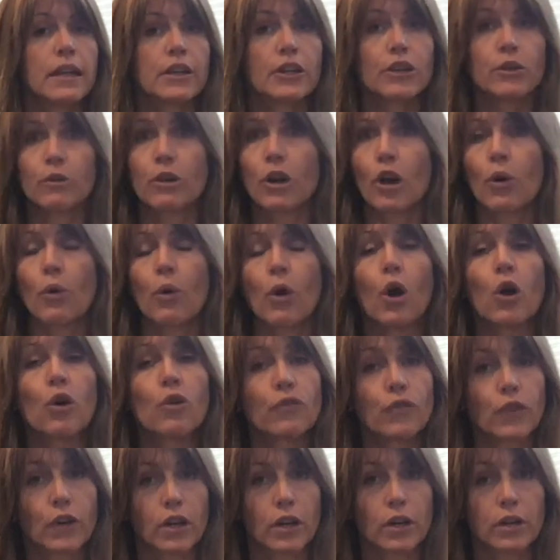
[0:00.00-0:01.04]
you go
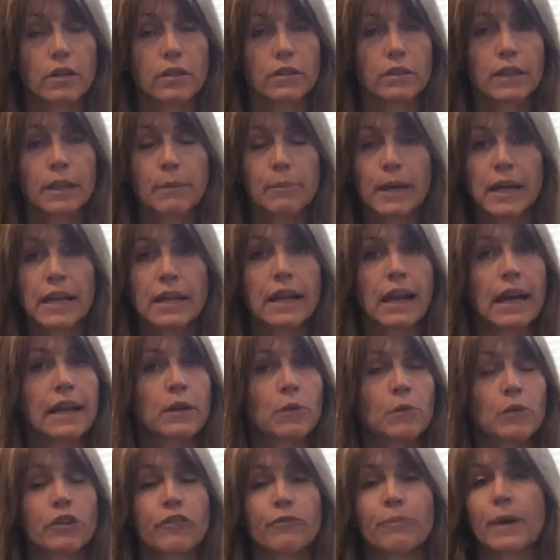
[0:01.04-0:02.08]
over limit and
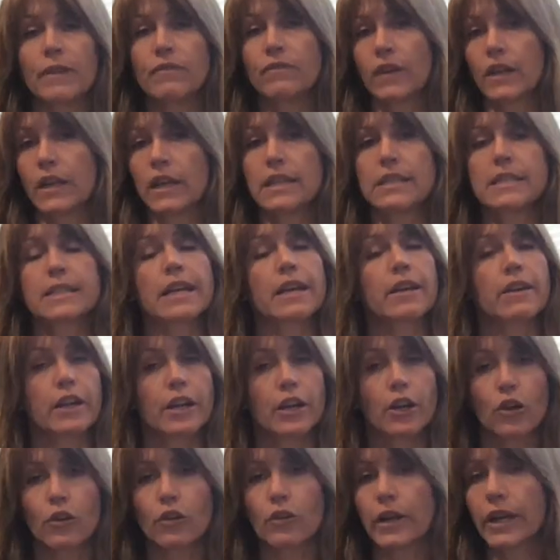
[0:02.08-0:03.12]
it would have been very scary
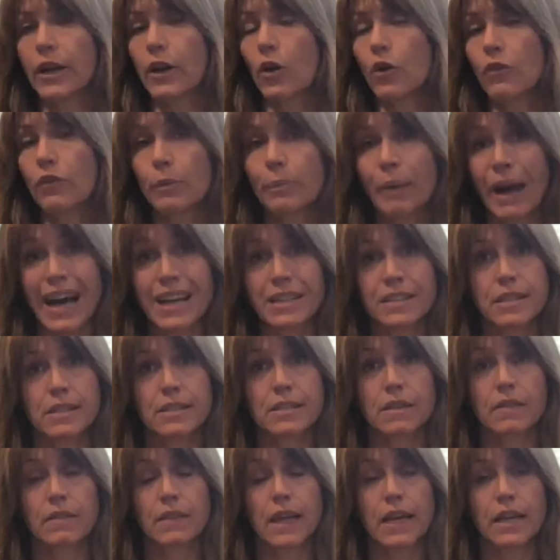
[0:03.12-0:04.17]
going over passes
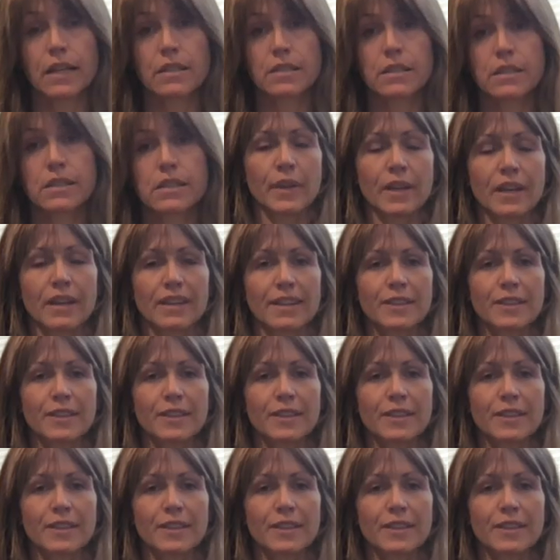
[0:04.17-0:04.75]
and things.